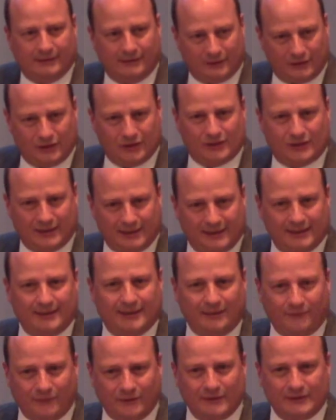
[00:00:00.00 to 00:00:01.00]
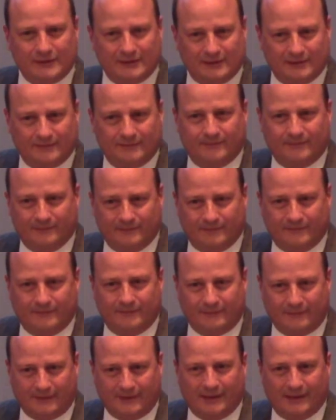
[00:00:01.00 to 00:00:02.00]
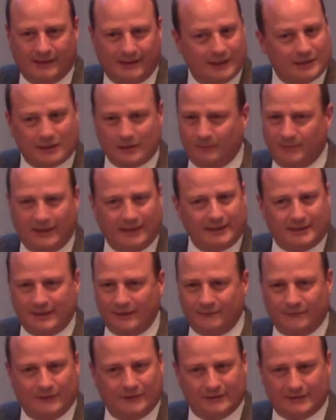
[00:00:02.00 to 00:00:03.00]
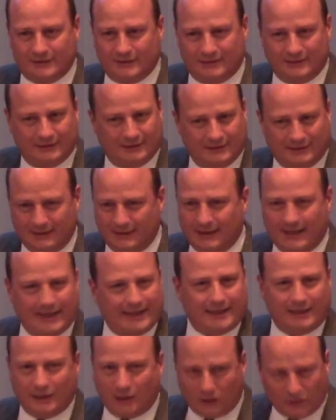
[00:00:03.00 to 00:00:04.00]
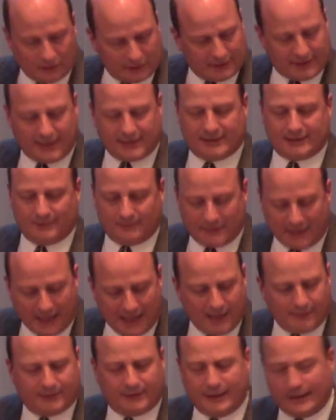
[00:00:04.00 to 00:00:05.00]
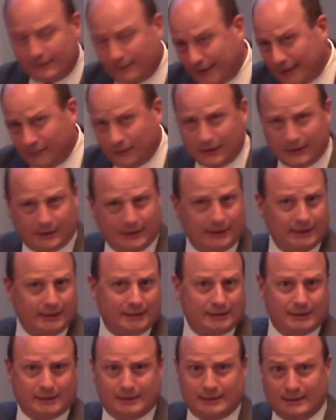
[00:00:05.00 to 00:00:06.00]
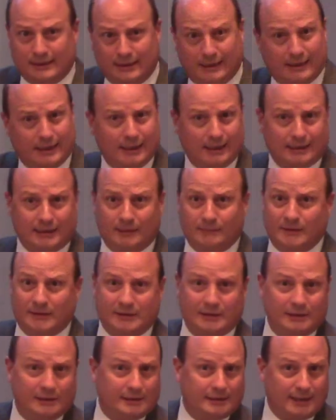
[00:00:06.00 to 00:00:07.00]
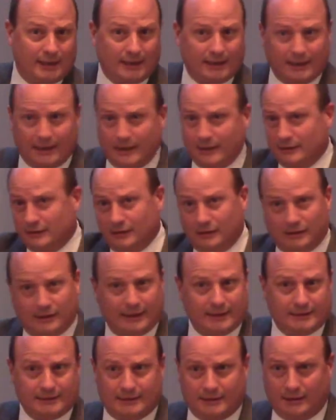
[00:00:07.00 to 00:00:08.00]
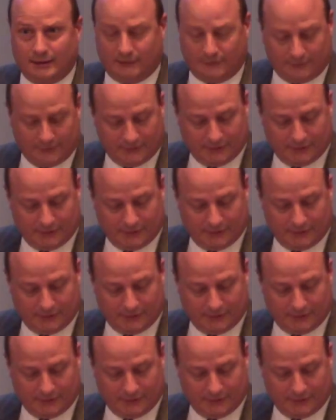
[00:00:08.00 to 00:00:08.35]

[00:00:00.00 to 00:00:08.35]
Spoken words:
Do you see the difference? It's a big difference. And I know it takes some time to think about what did he just say? How come it's inside out and all that stuff?